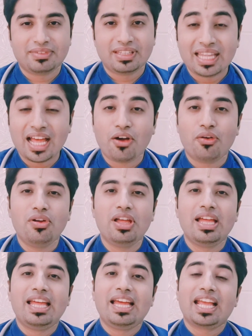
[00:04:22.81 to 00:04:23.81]
Now
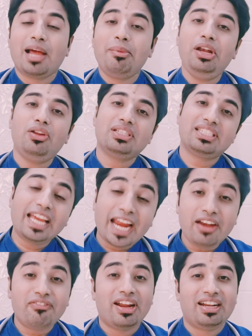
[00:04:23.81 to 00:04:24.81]
coming to the
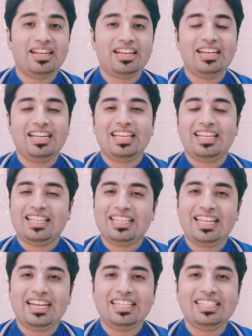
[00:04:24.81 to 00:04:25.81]
second factor,
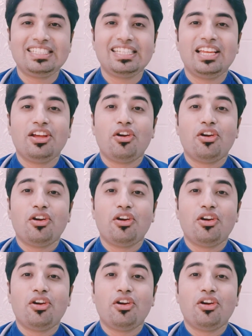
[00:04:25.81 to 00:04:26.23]
that is